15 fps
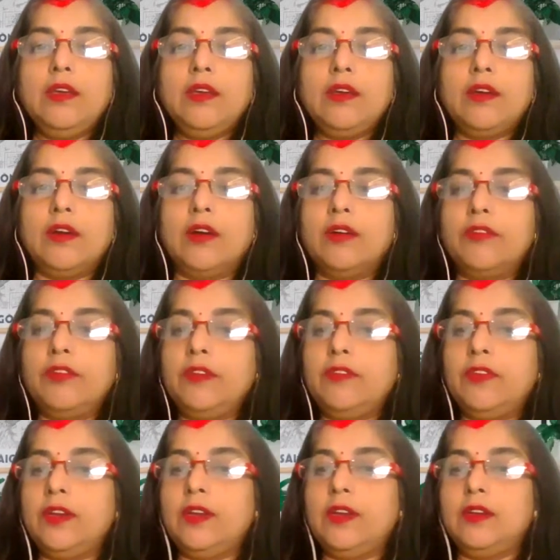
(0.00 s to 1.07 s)
We
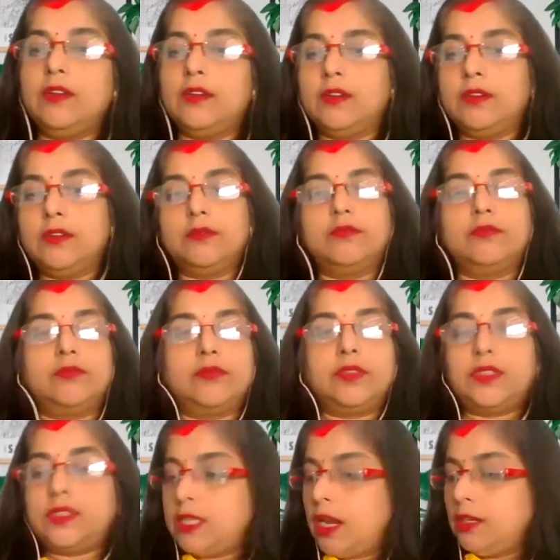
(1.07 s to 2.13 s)
will
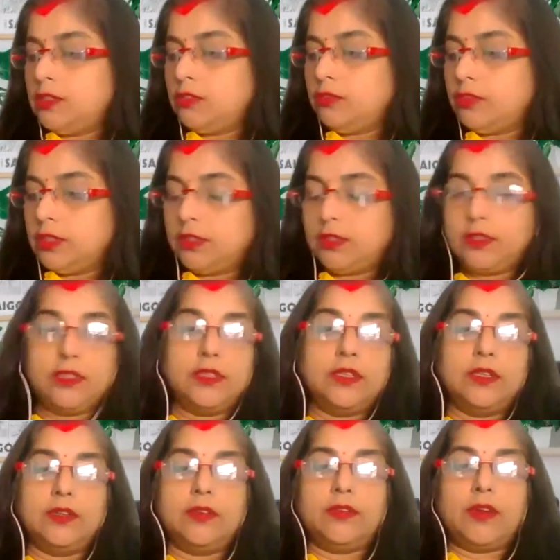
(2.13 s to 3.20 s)
start with
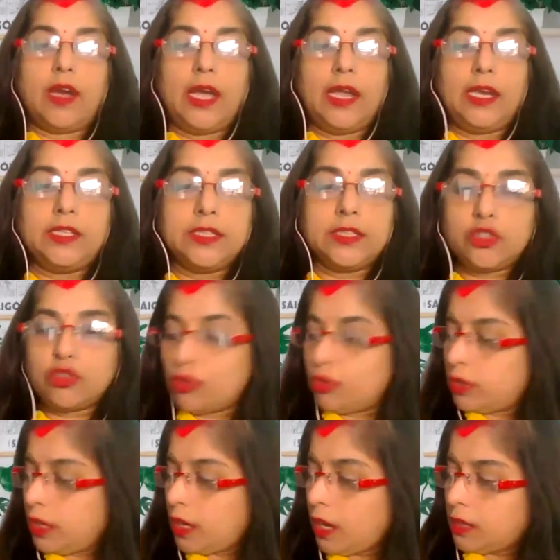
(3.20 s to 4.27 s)
the, I'll just show,
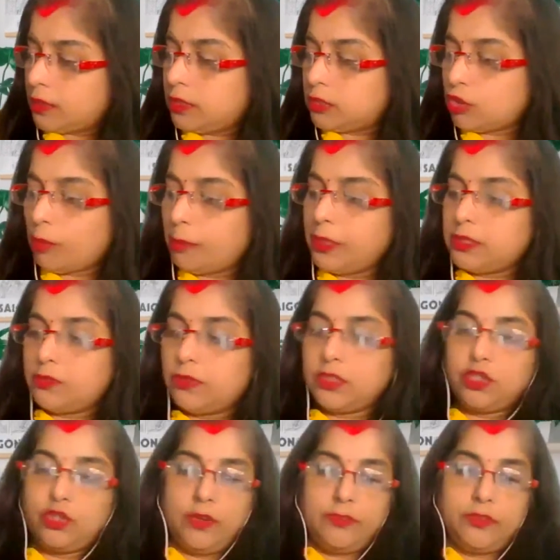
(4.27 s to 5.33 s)
yeah, the topics which
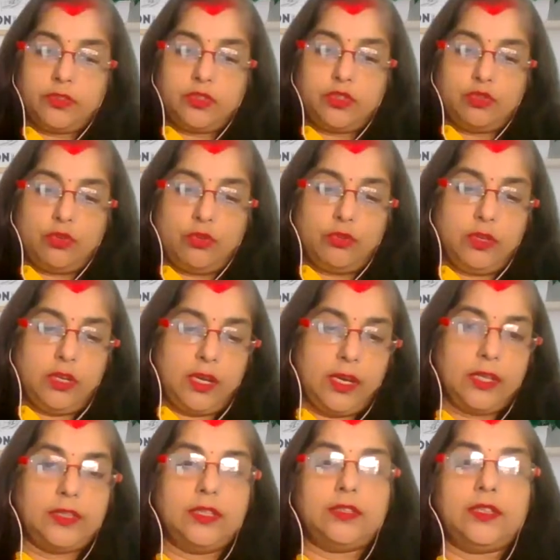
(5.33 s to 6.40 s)
you have shown,
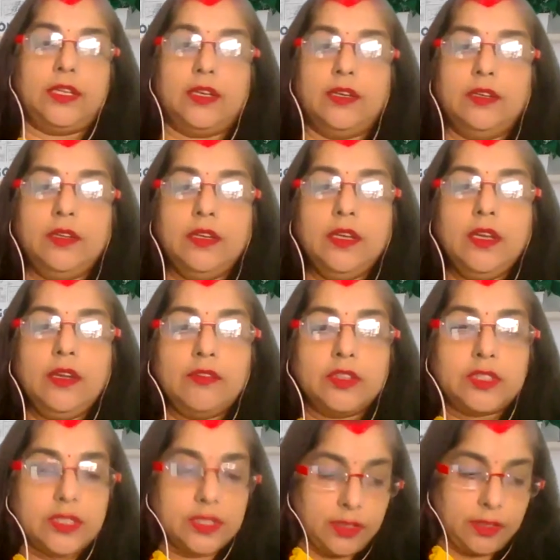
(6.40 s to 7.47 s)
Aditya,
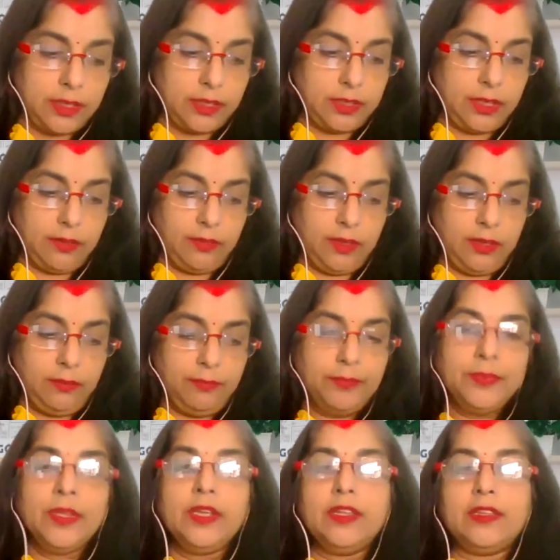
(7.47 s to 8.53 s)
which sir had given.
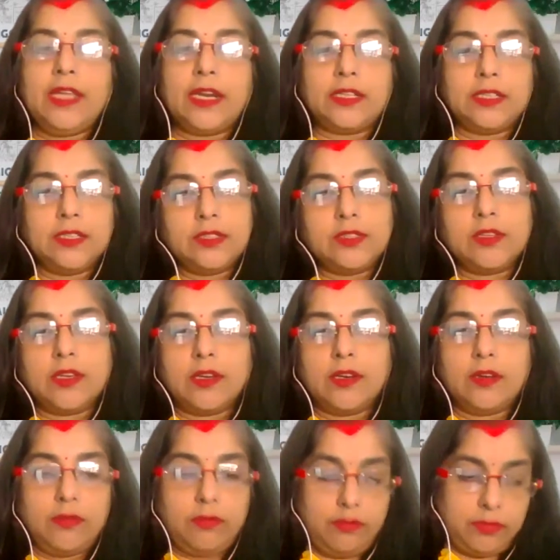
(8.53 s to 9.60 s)
That is,
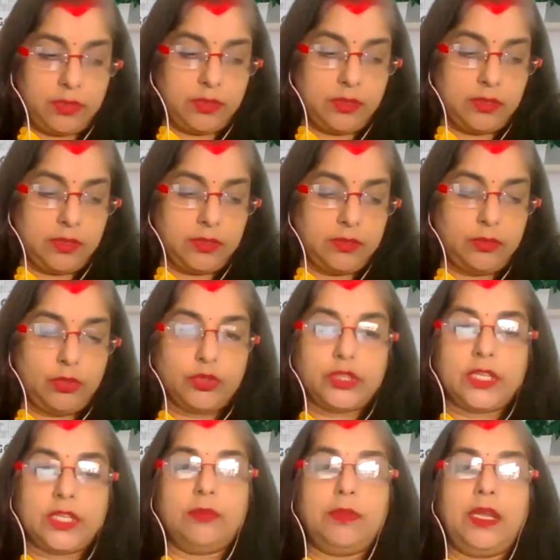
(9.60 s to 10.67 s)
those
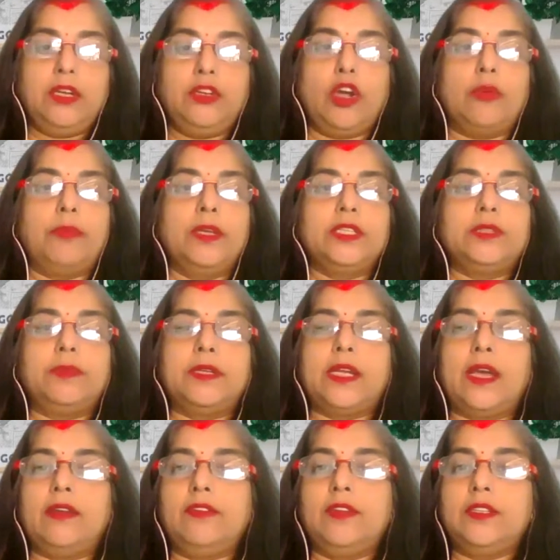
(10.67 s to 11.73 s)
are the main topics, but
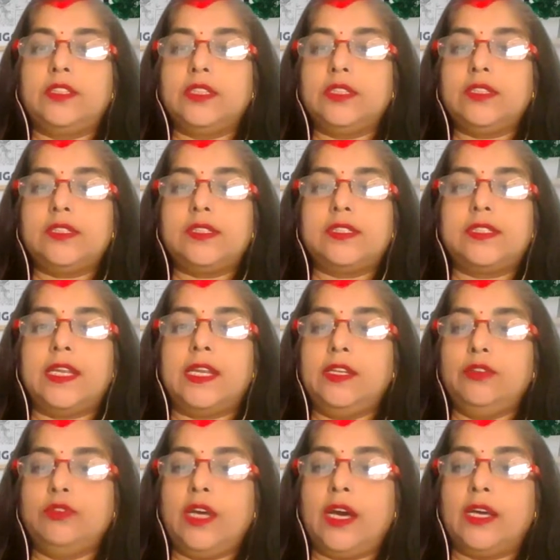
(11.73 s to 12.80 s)
I will just tell
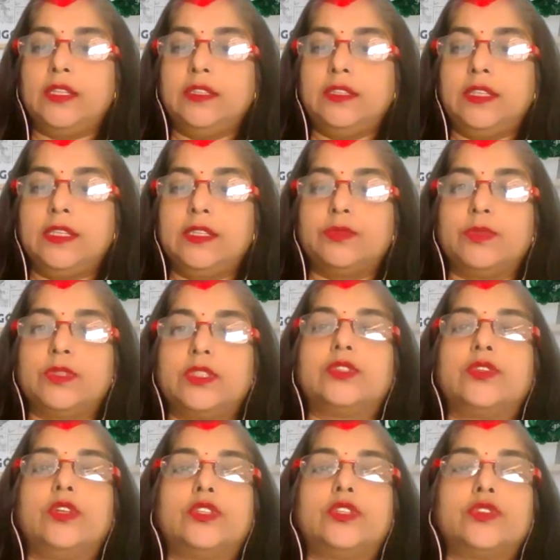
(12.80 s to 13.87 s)
you the other things which is
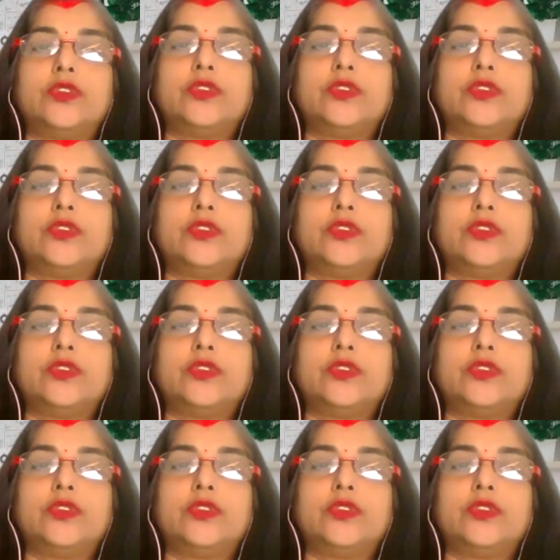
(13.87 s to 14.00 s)
also